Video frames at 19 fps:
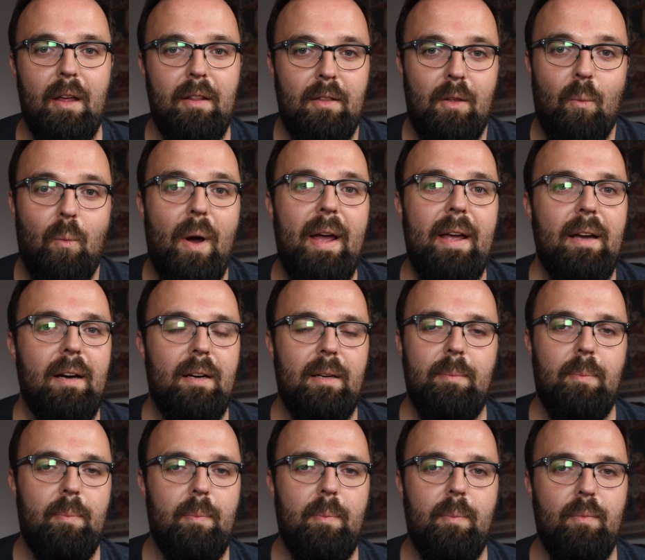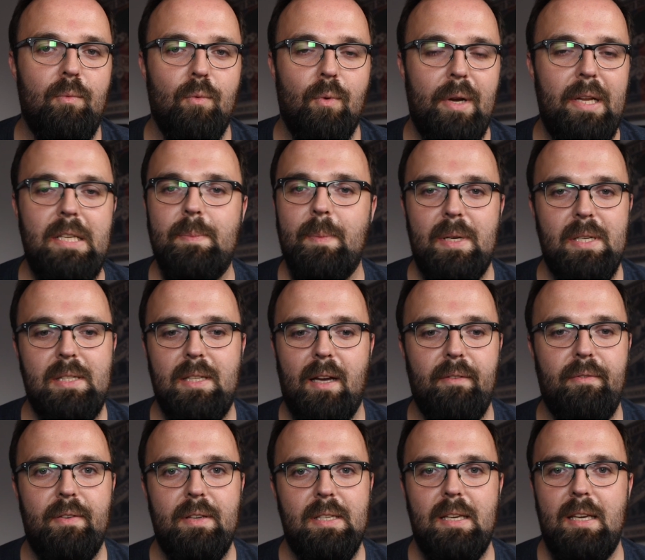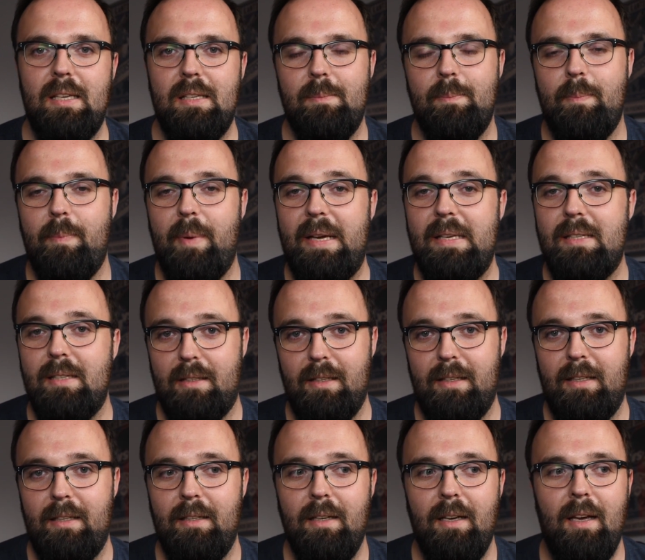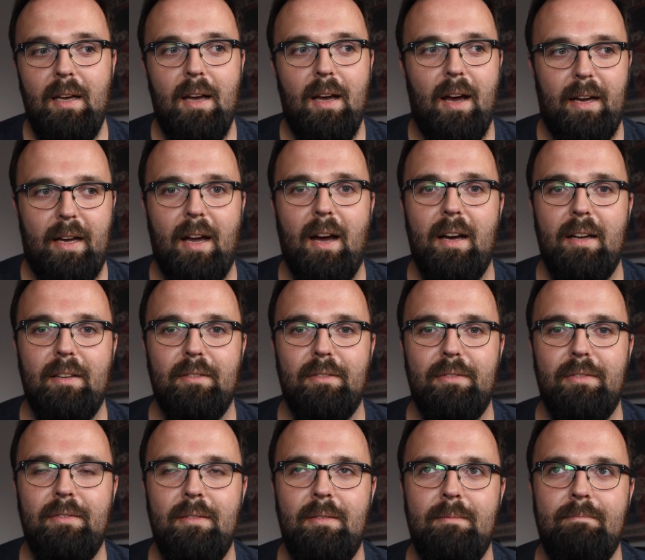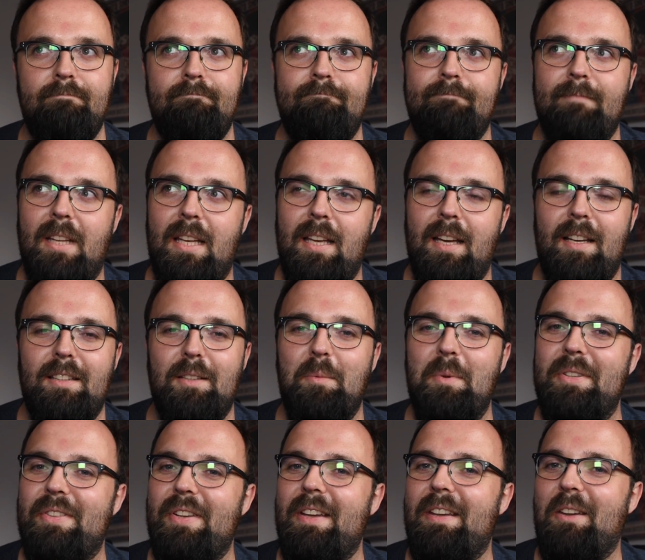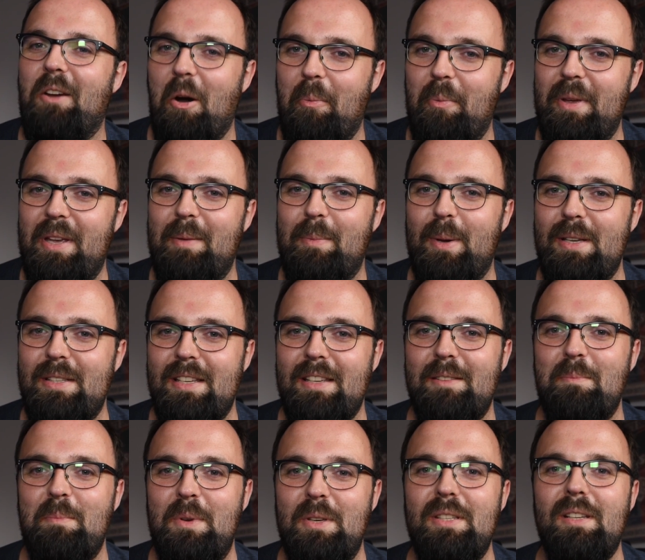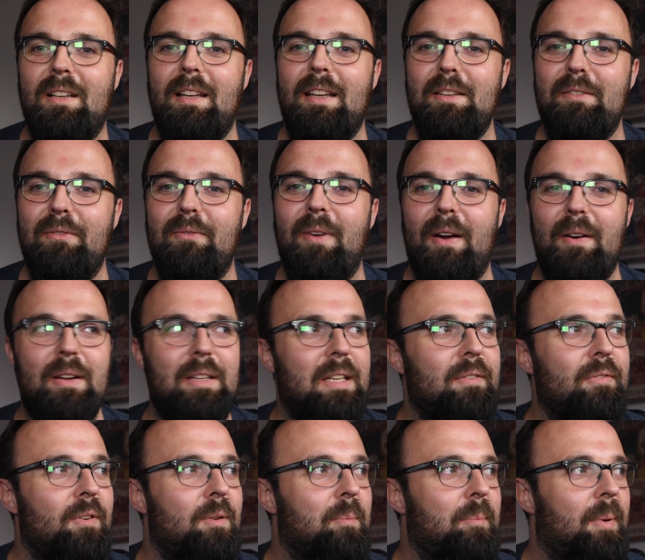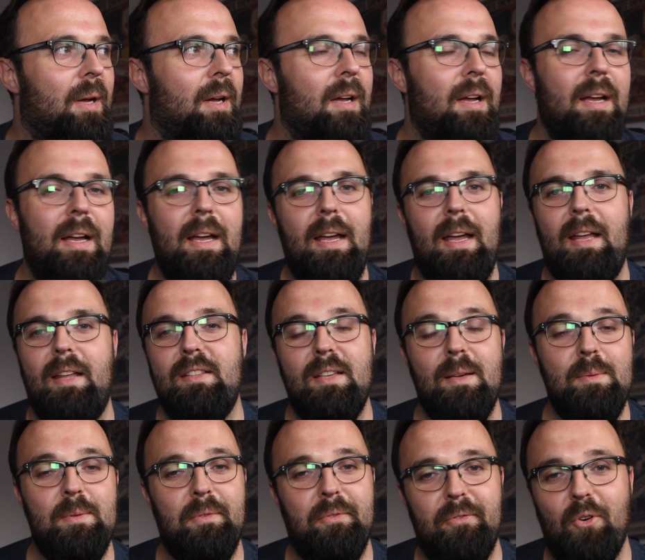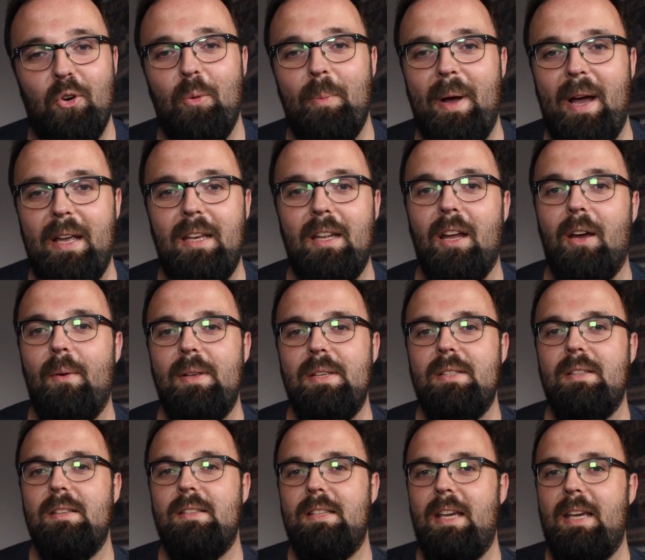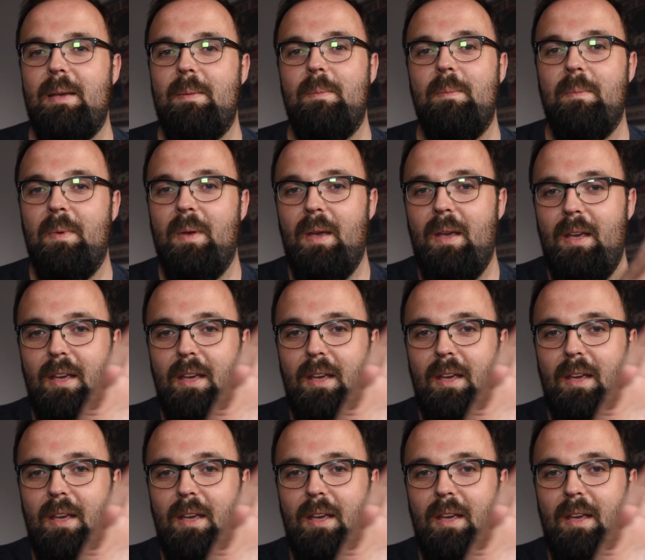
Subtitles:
the way I release my stuff is basically a kind of, I don't want to say copy, because it's musically it's very different, but in terms of format, you know, it's the same